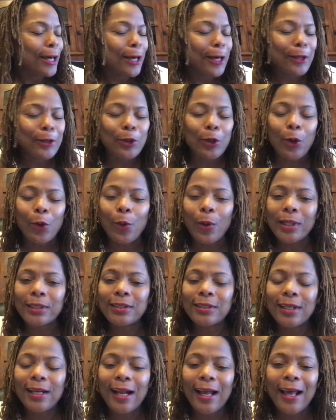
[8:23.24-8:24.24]
the
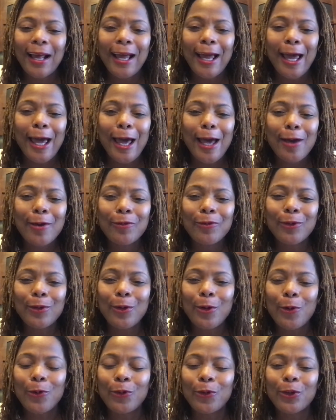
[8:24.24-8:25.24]
question I have,
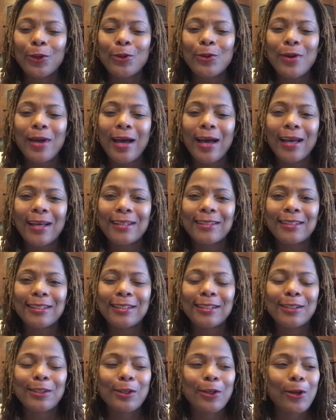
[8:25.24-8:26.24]
for you guys
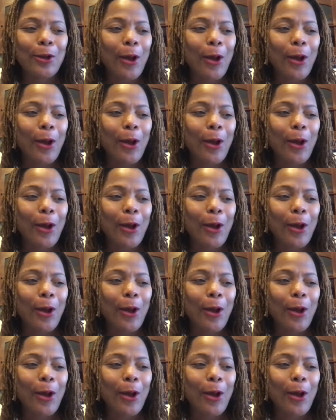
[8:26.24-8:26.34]
is,